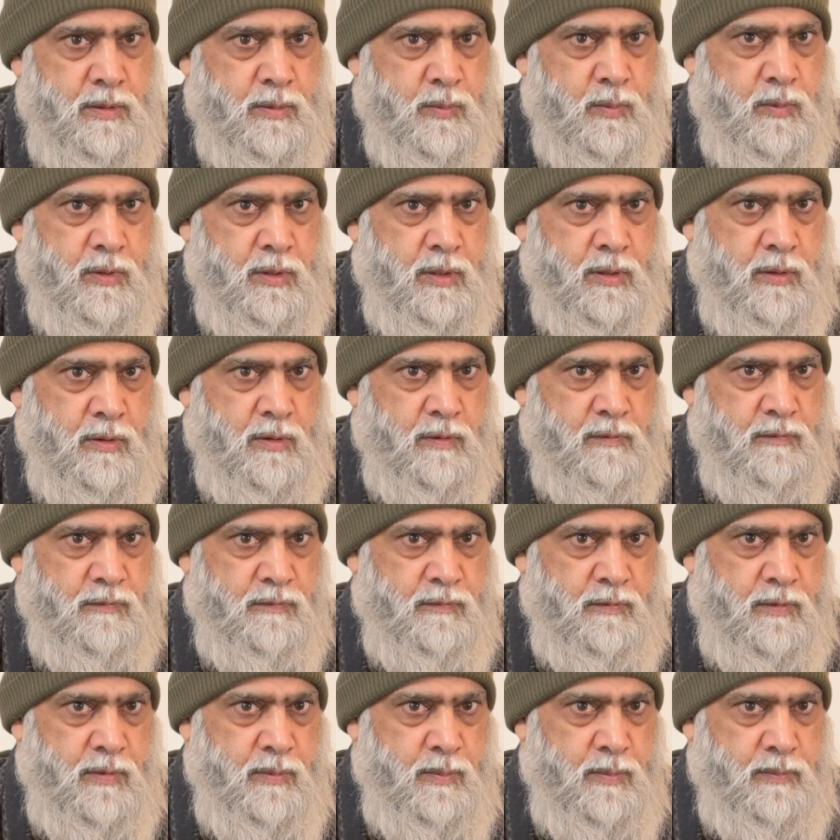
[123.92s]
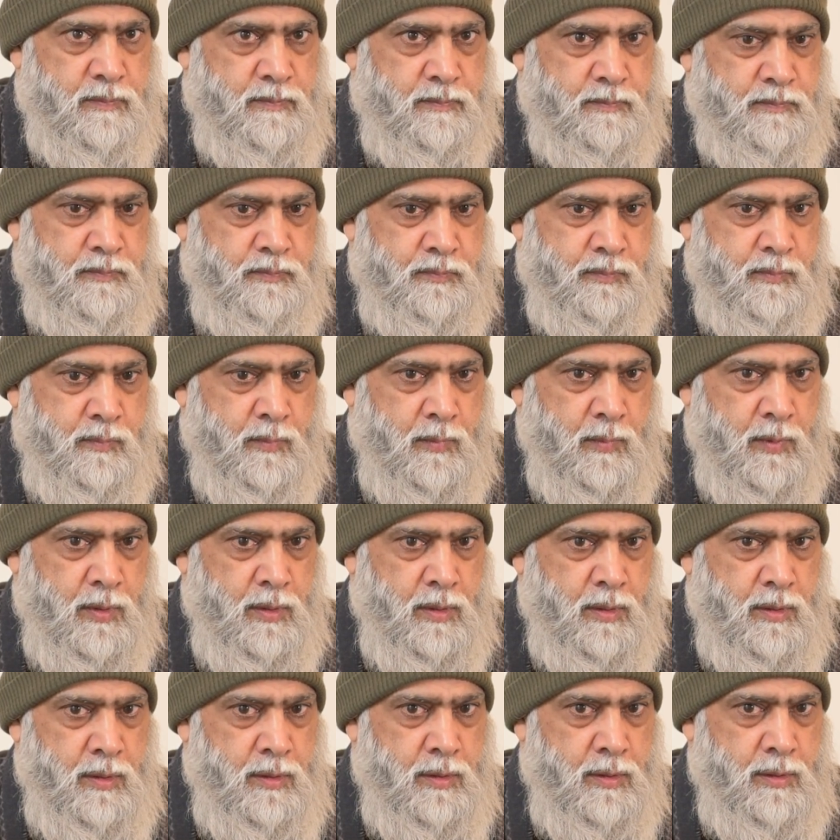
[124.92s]
where it comes from.
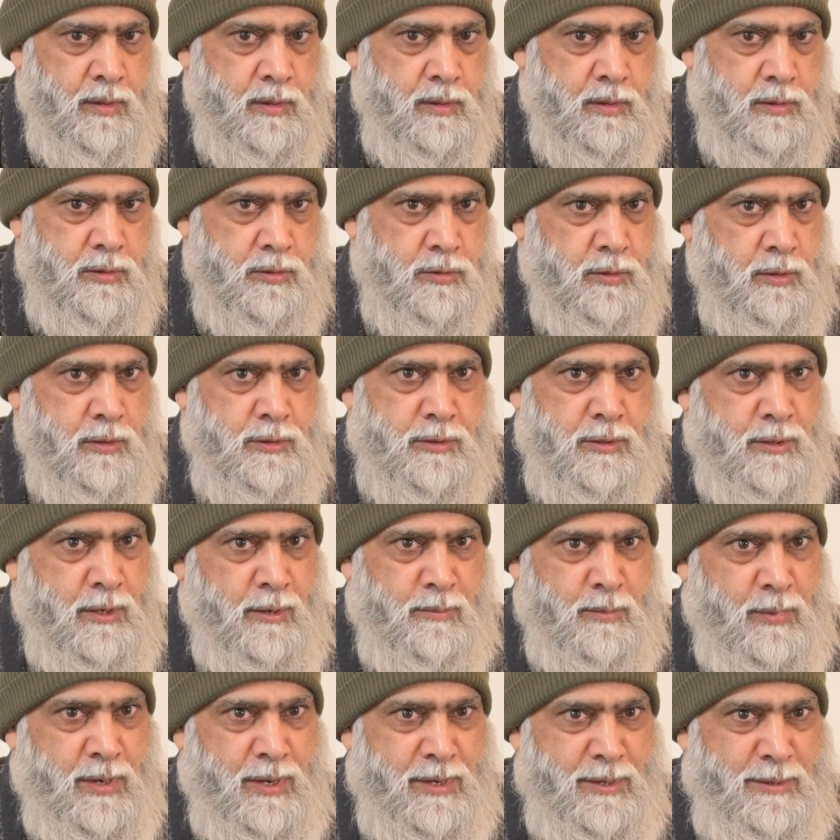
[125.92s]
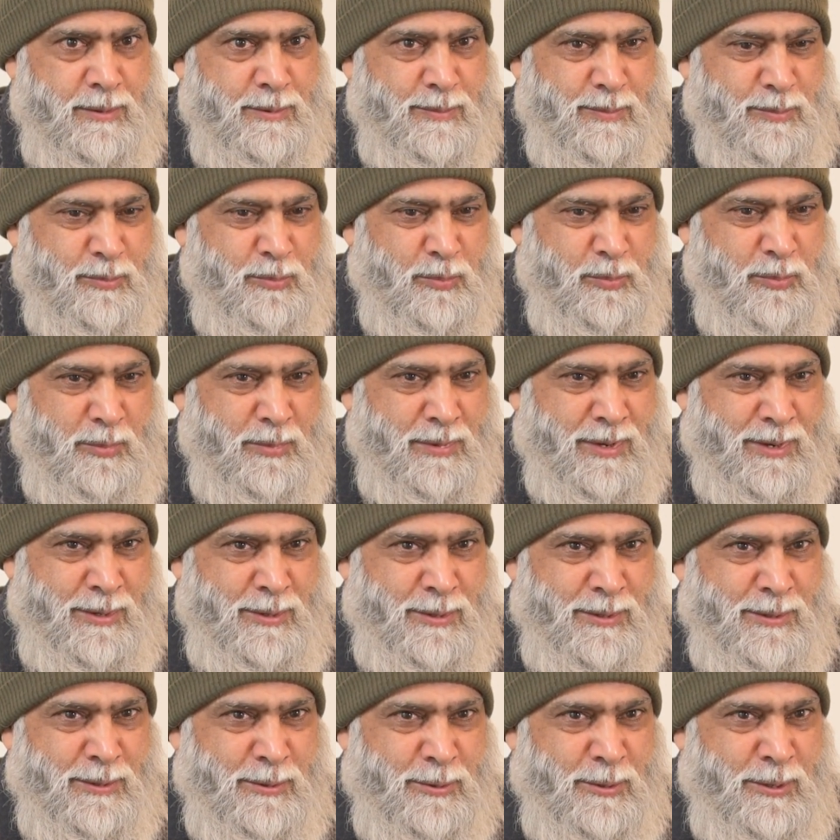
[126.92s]
So it's not mine. I
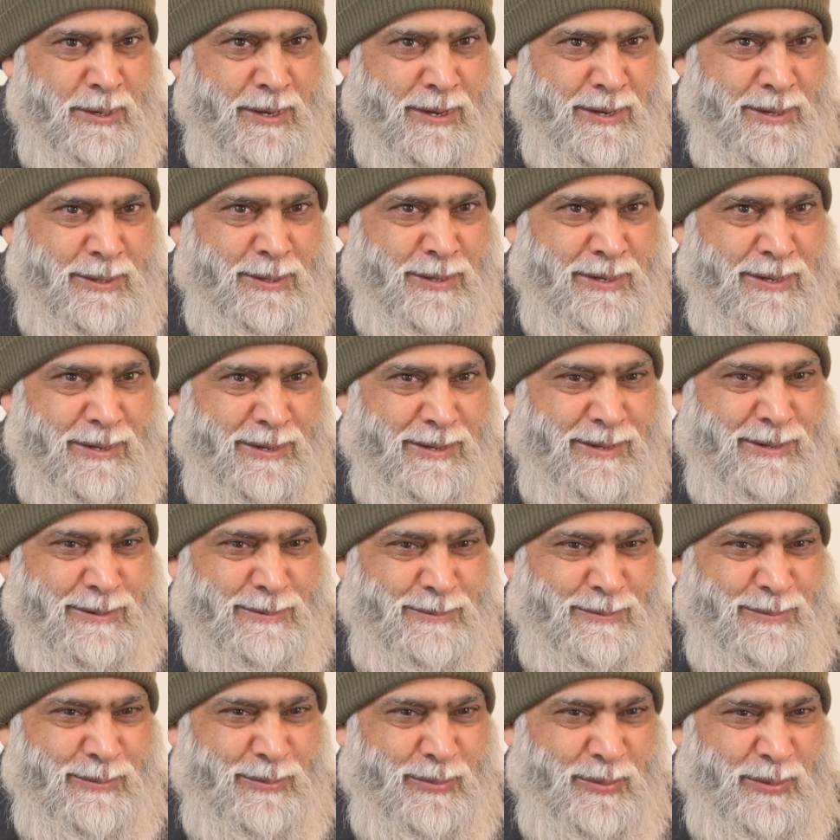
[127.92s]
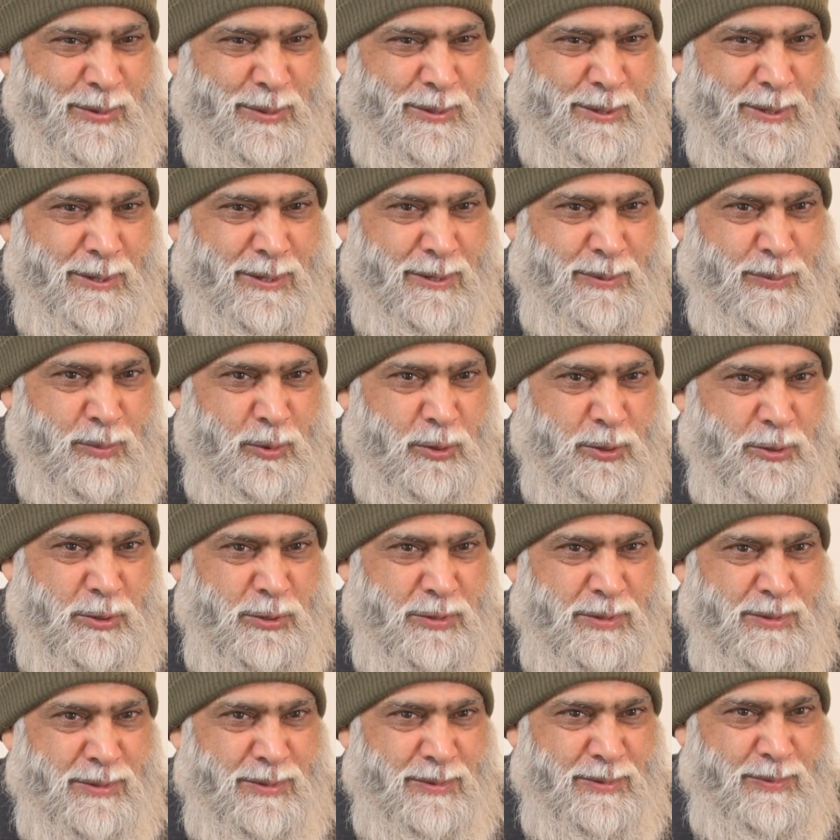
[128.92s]
didn't create it. I'm just
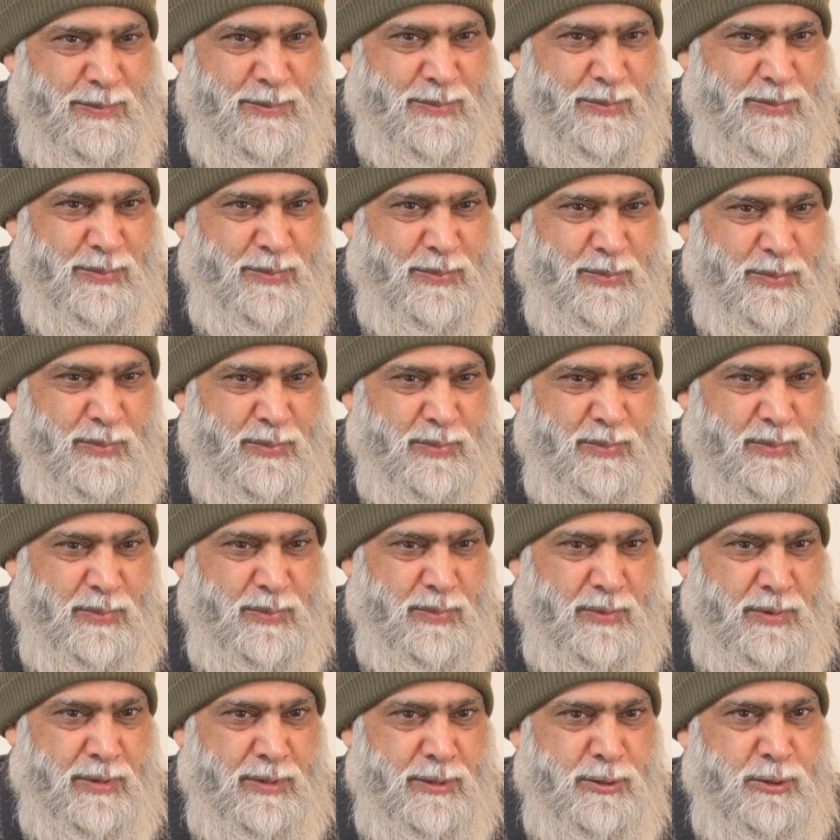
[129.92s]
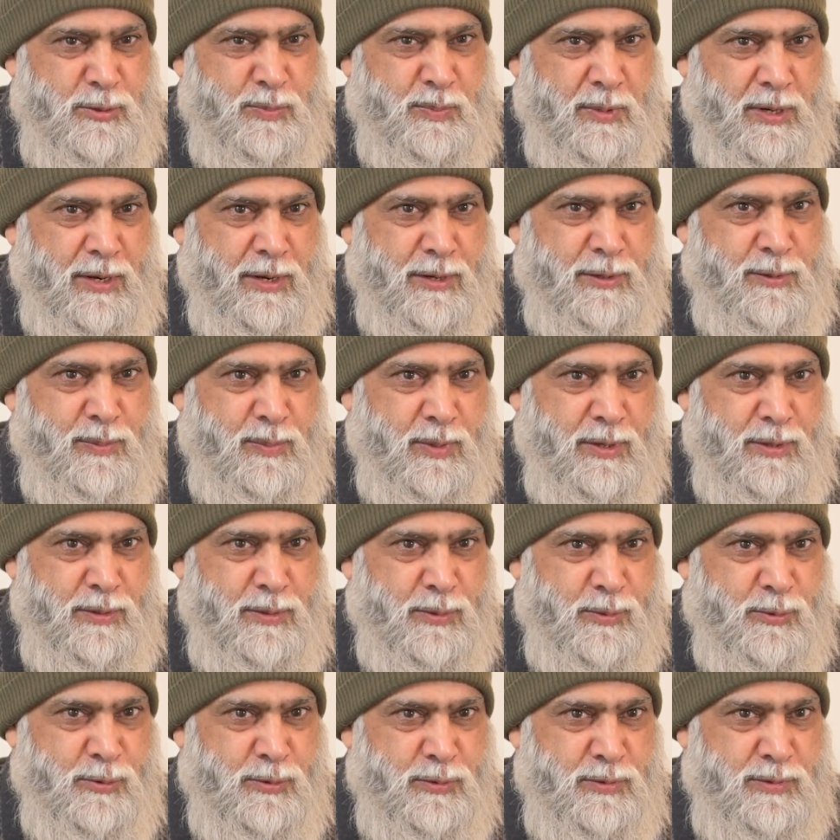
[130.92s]
inspired by
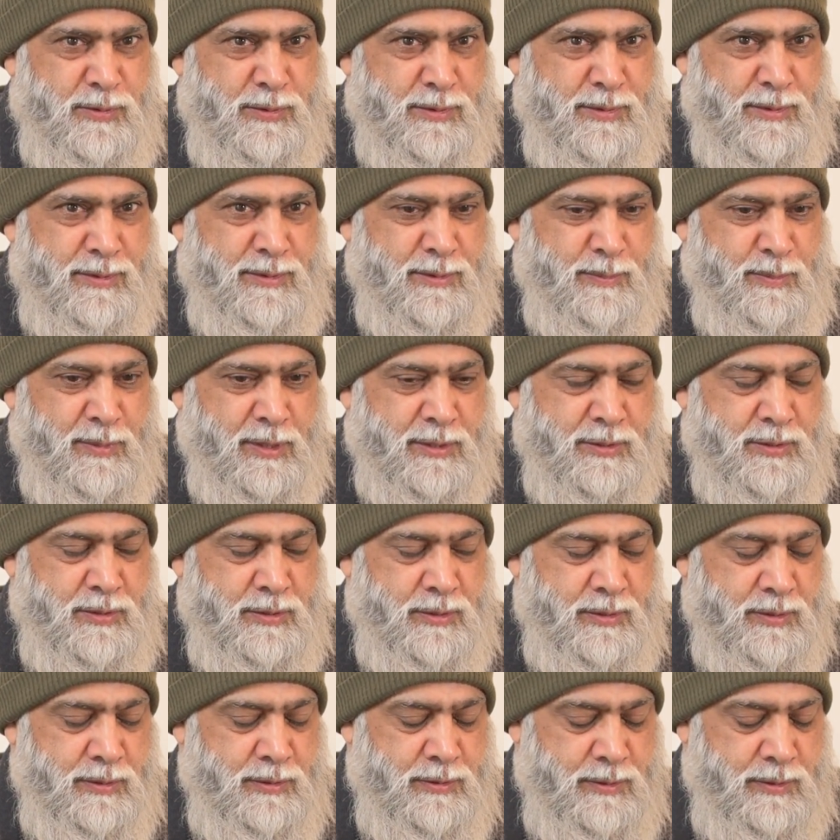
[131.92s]
those masters.